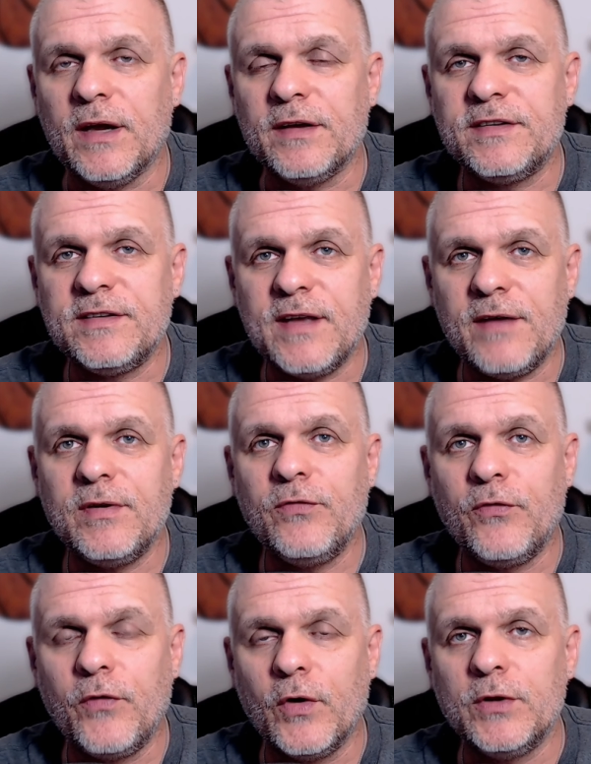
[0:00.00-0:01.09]
a
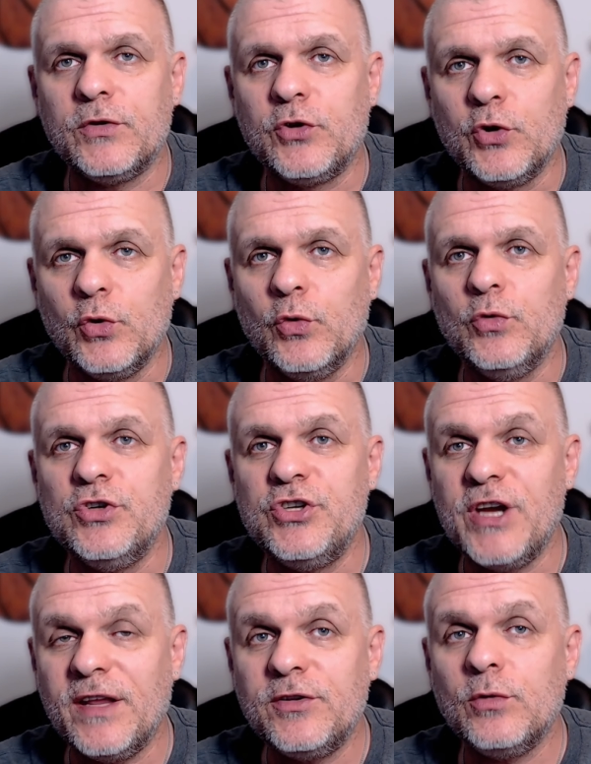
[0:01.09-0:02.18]
7'2"
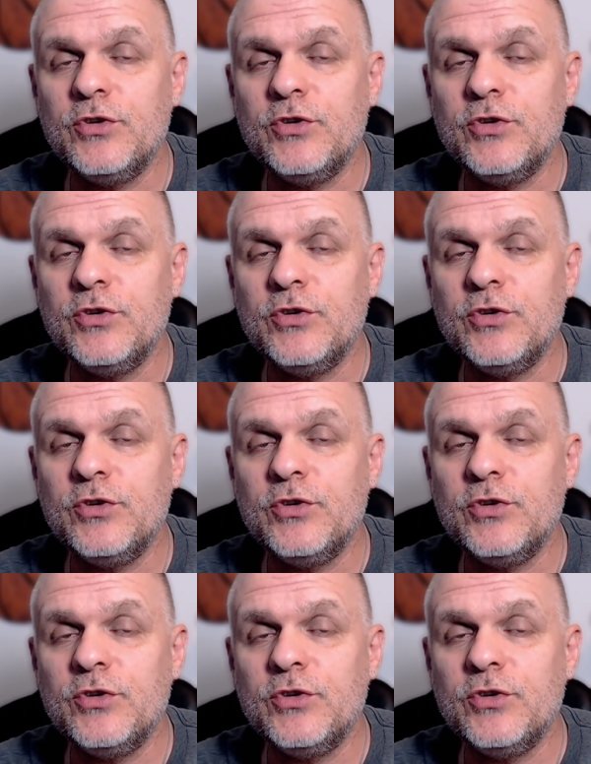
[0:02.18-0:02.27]
gentle